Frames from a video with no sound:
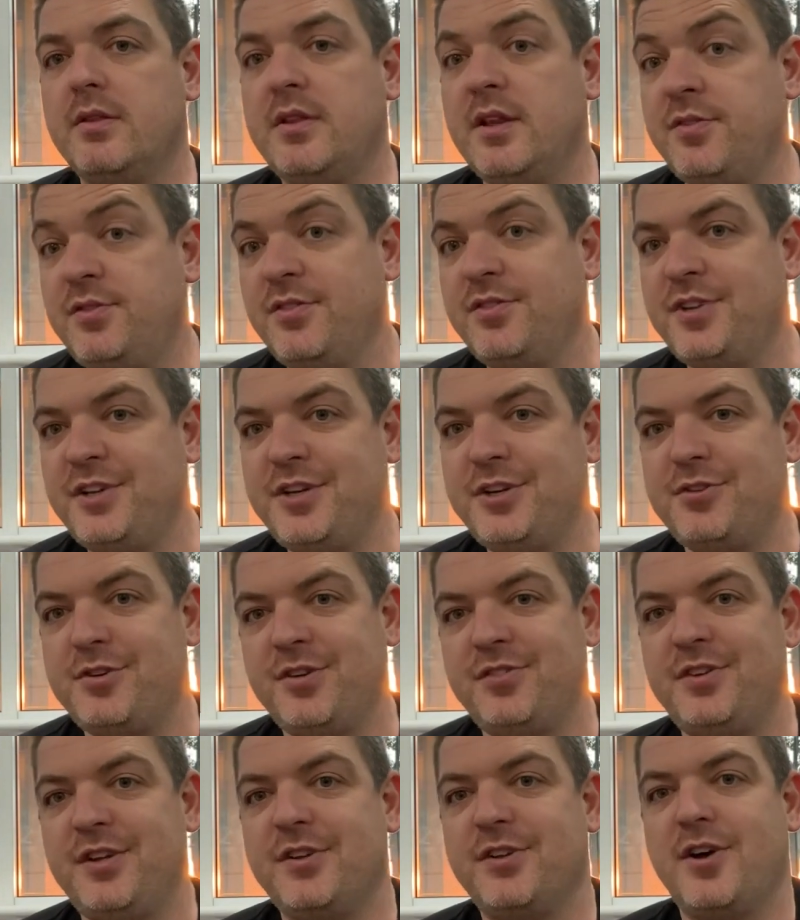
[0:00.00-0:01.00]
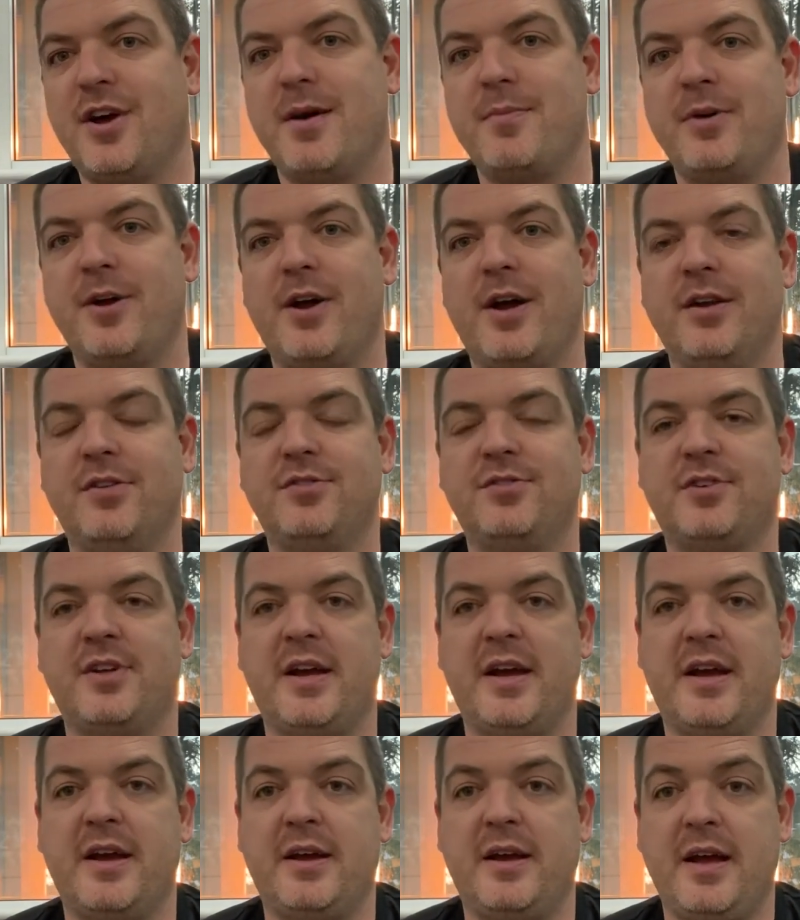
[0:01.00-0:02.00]
This is an interesting time, guys.
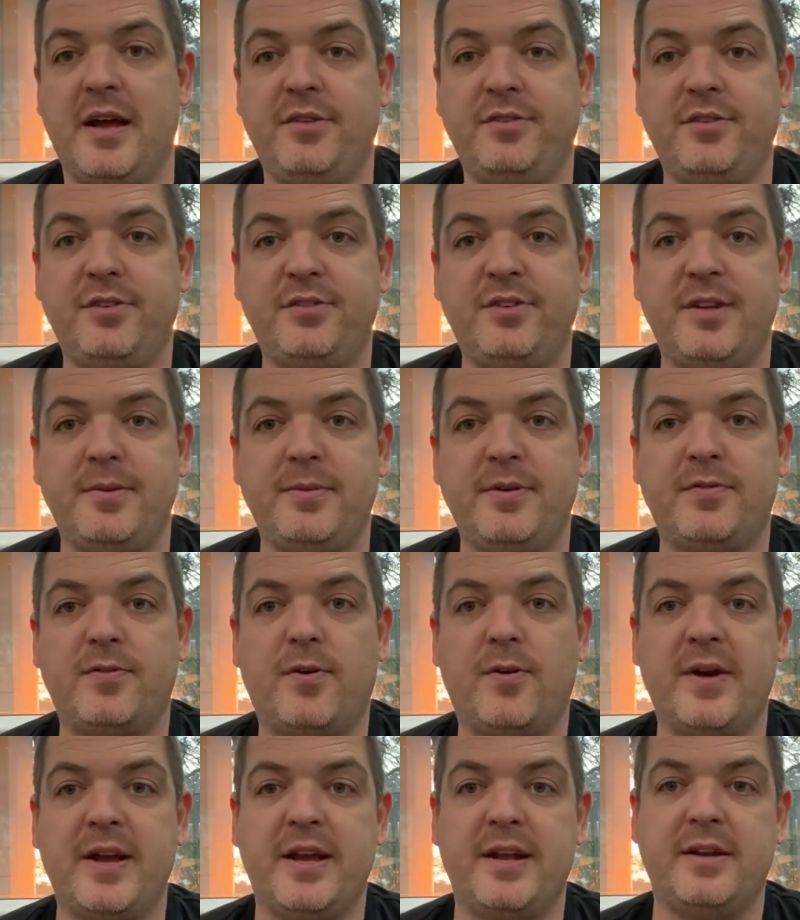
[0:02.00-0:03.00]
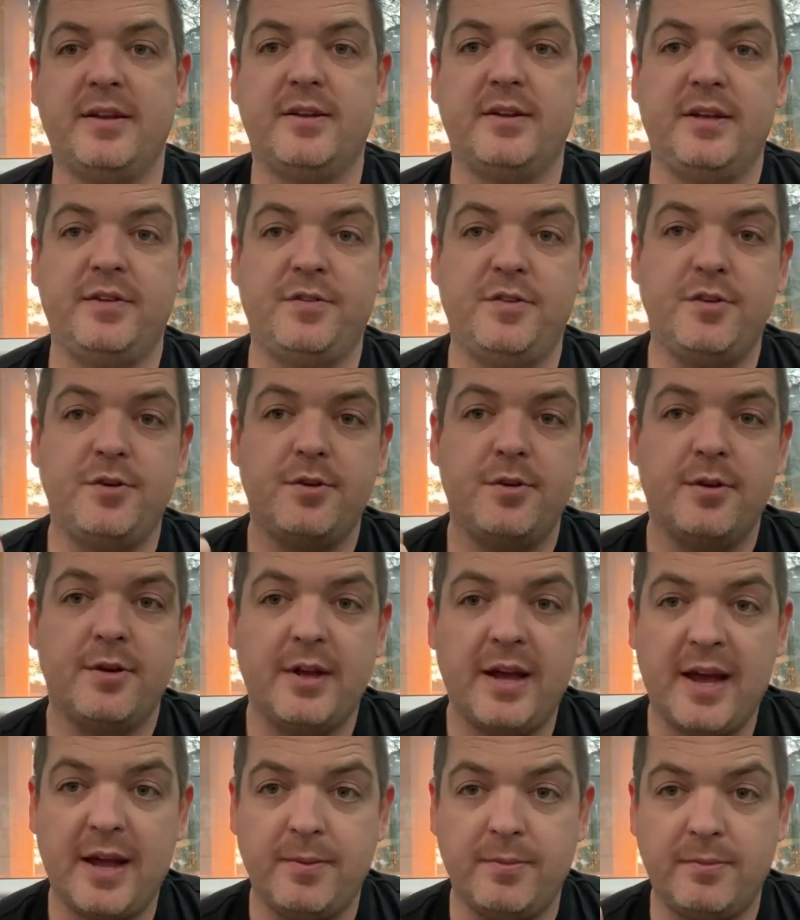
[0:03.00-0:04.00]
As I said beforehand, if you
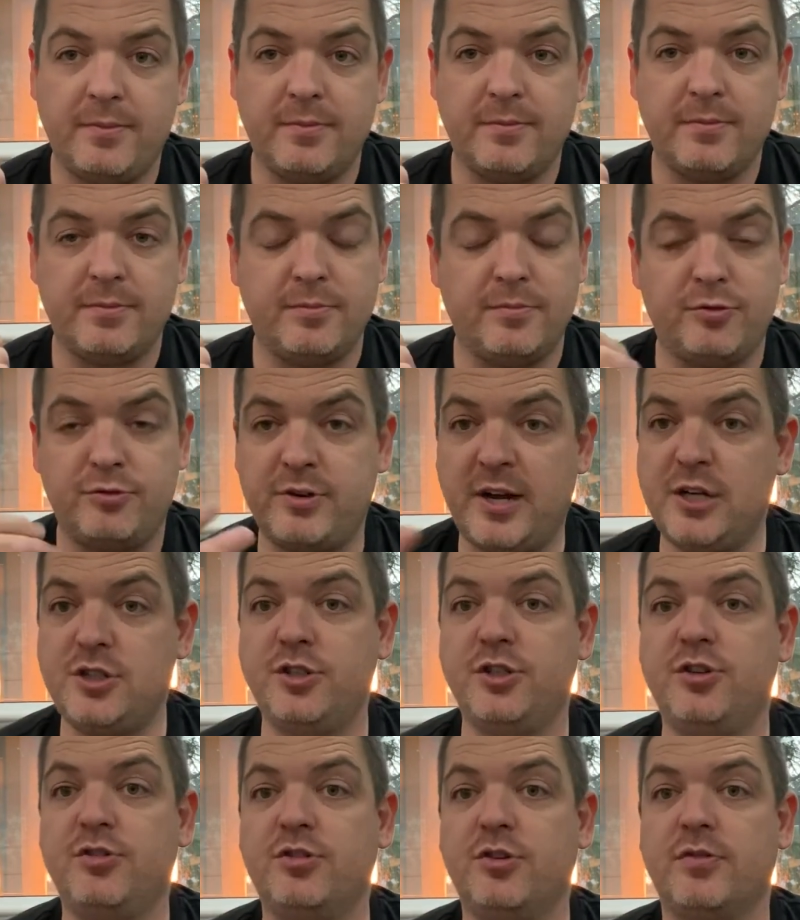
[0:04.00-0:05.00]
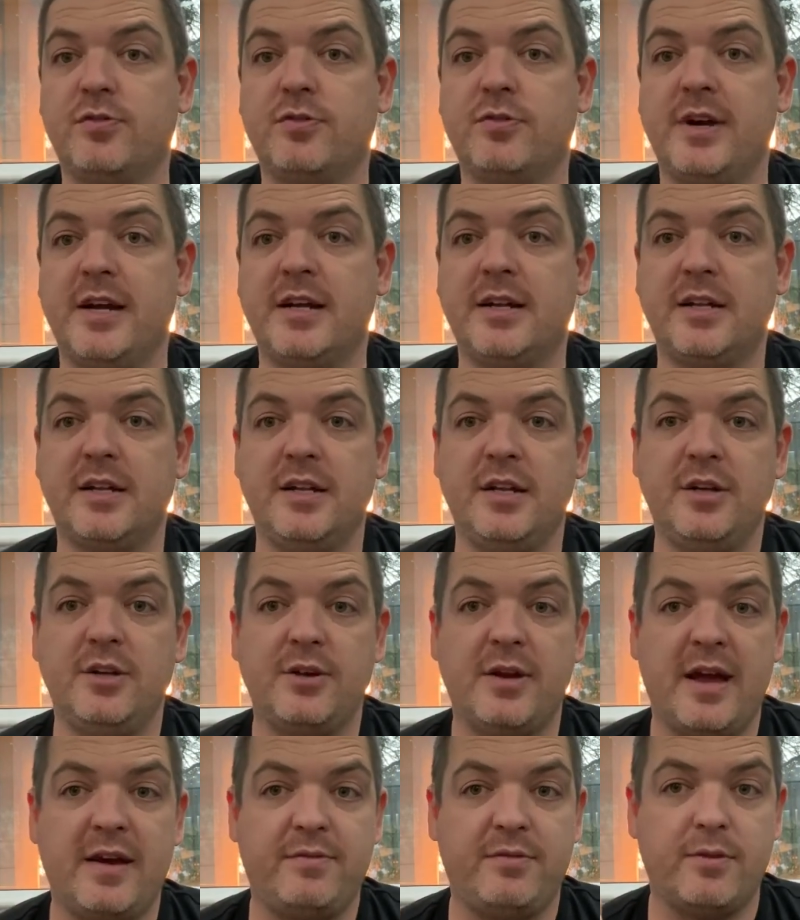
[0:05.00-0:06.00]
had structured yourself correctly,
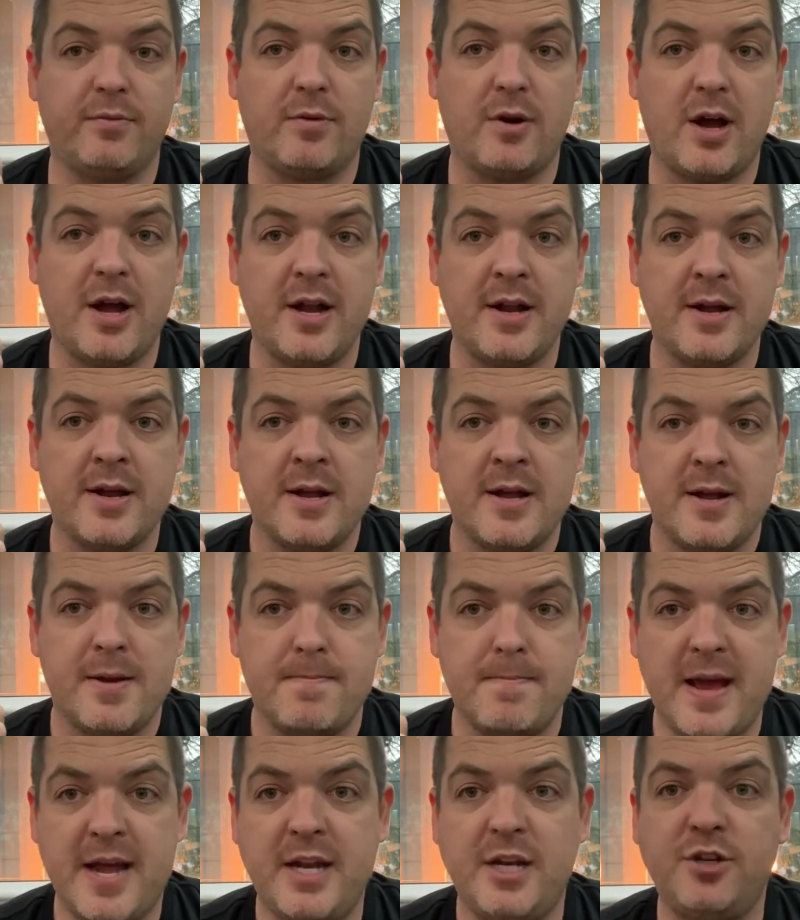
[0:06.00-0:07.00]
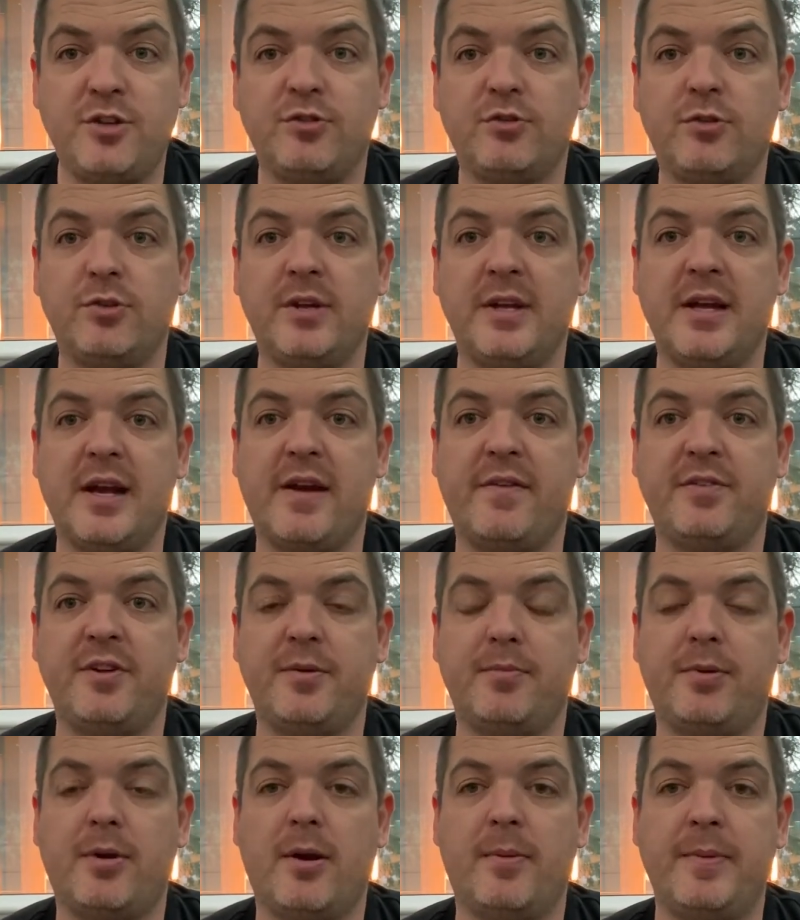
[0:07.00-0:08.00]
you have the right managers looking after
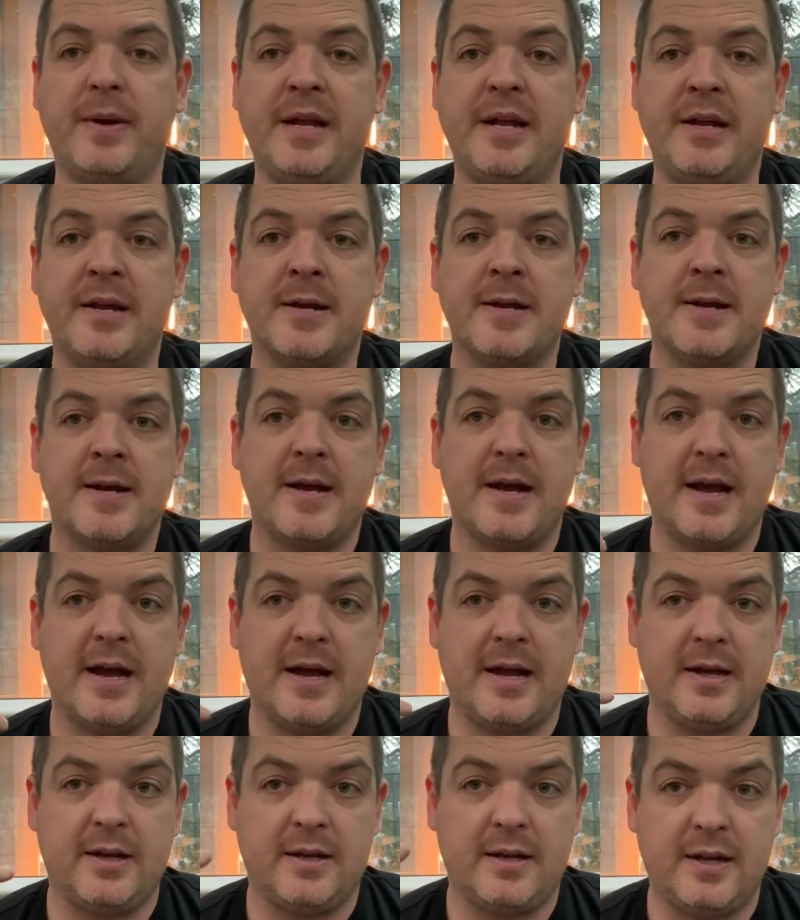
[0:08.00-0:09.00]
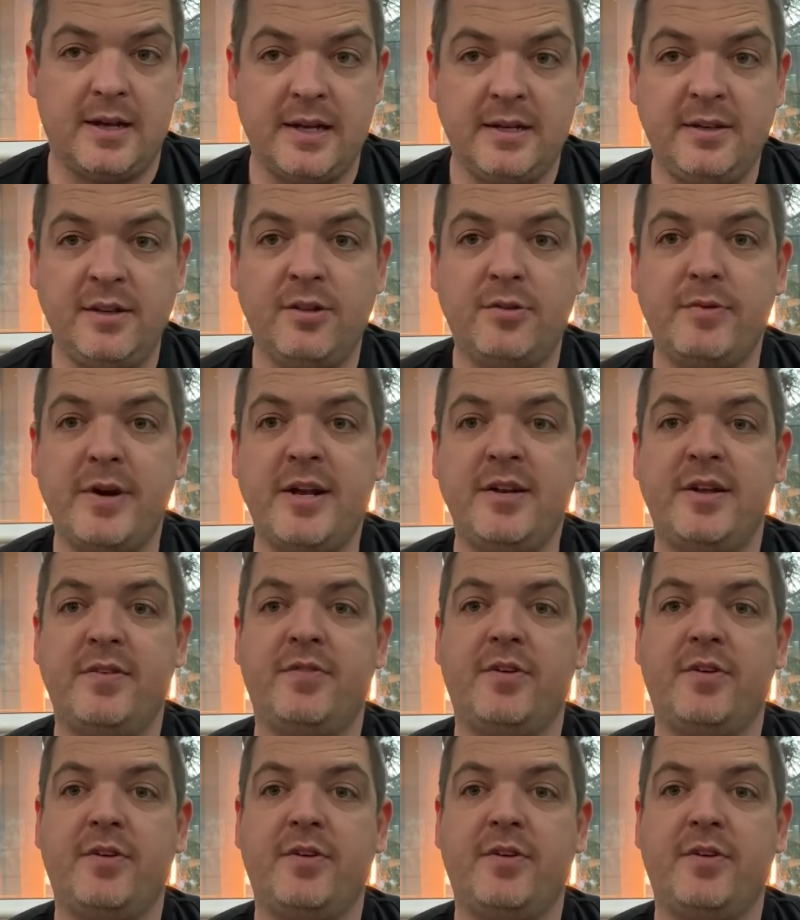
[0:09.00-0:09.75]
your property, collecting the rent